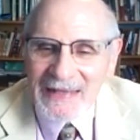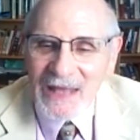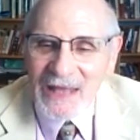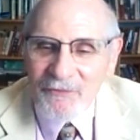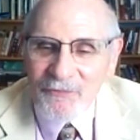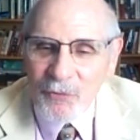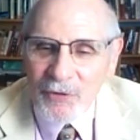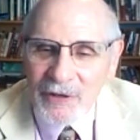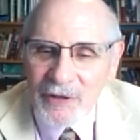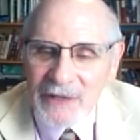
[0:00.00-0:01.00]
And
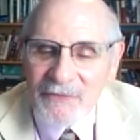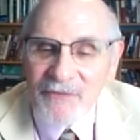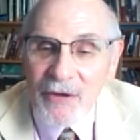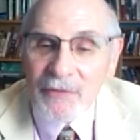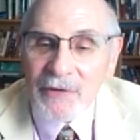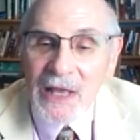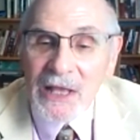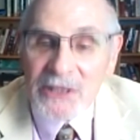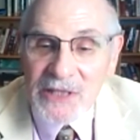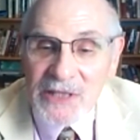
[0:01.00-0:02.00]
therefore, it's a
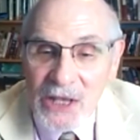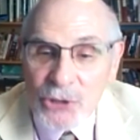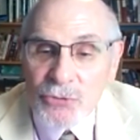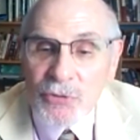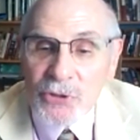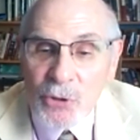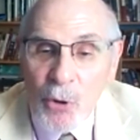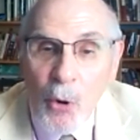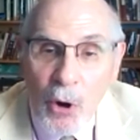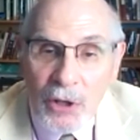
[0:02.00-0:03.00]
very dangerous
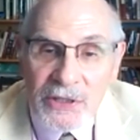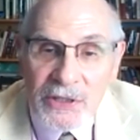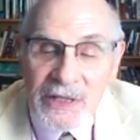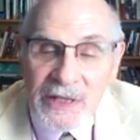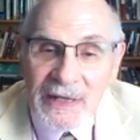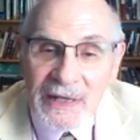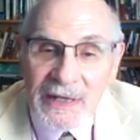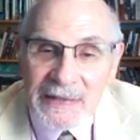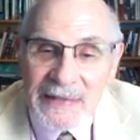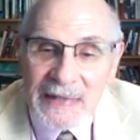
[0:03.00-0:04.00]
course
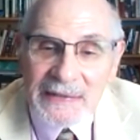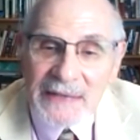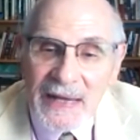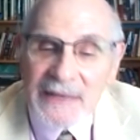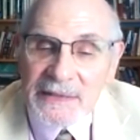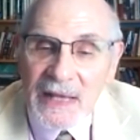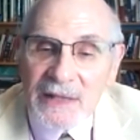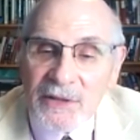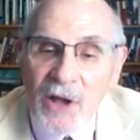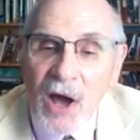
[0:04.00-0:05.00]
that the United
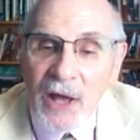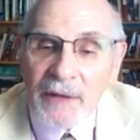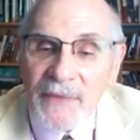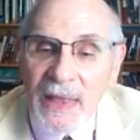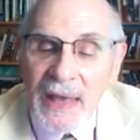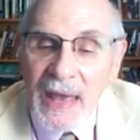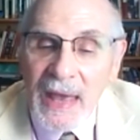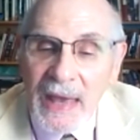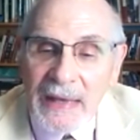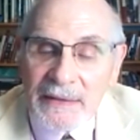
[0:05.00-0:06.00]
States is on.
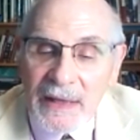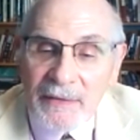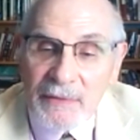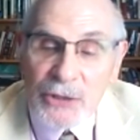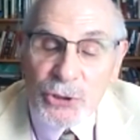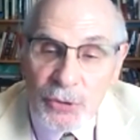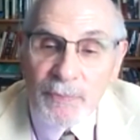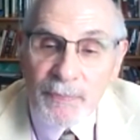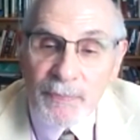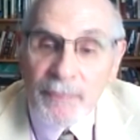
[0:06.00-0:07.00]
And it
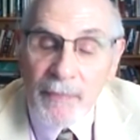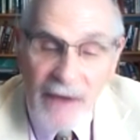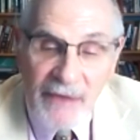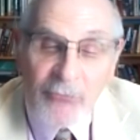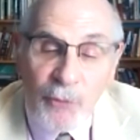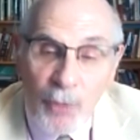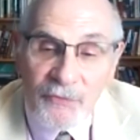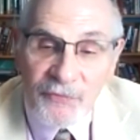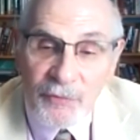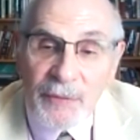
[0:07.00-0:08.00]
should, I've
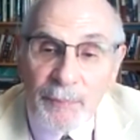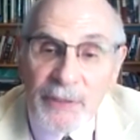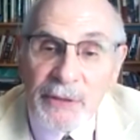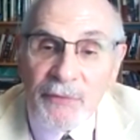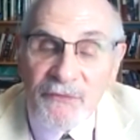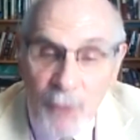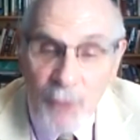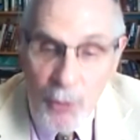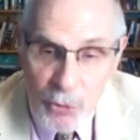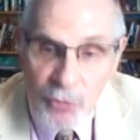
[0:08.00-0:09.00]
called for a complete
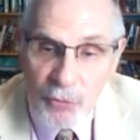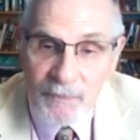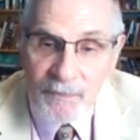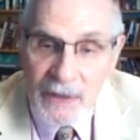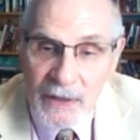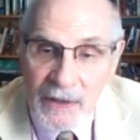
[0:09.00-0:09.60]
reversal